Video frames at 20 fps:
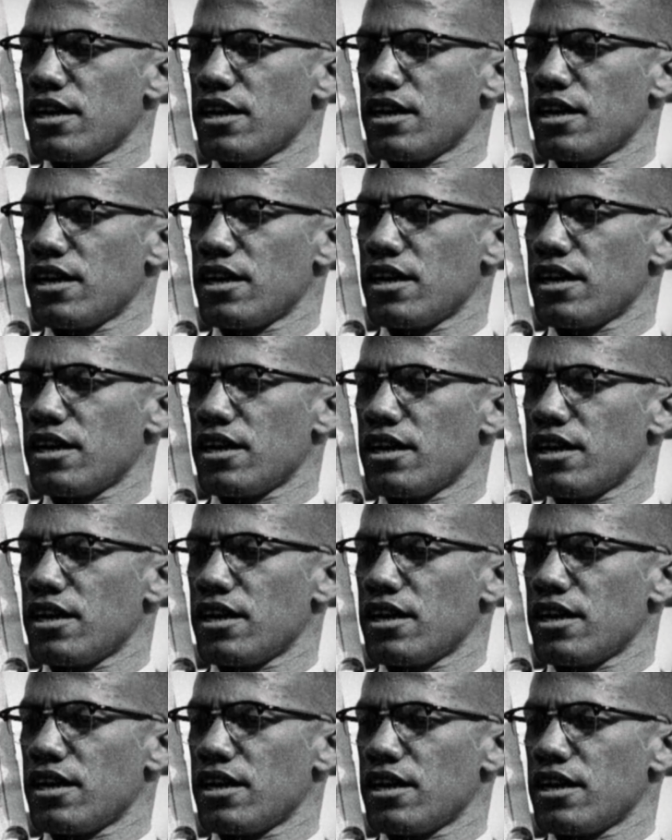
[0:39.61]

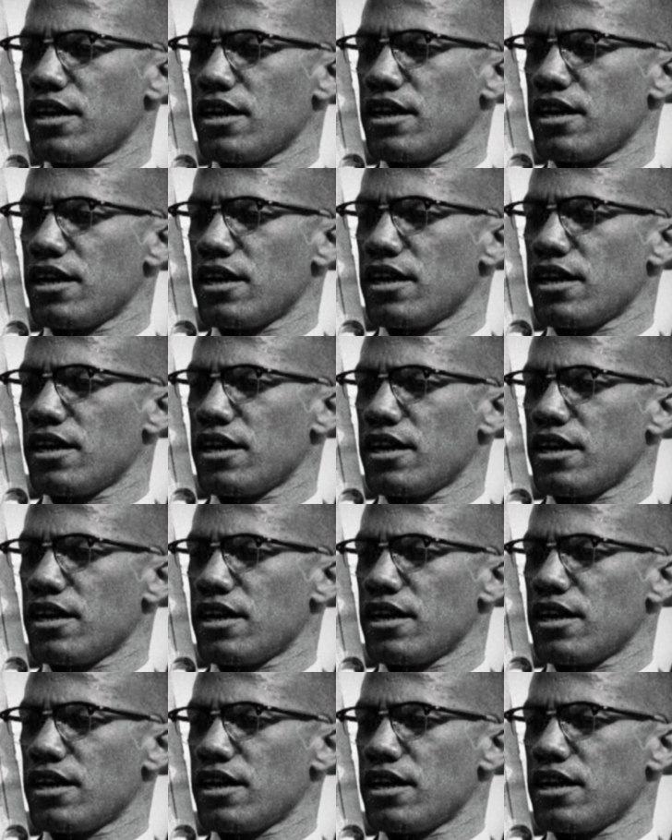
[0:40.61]
Nobody speaks.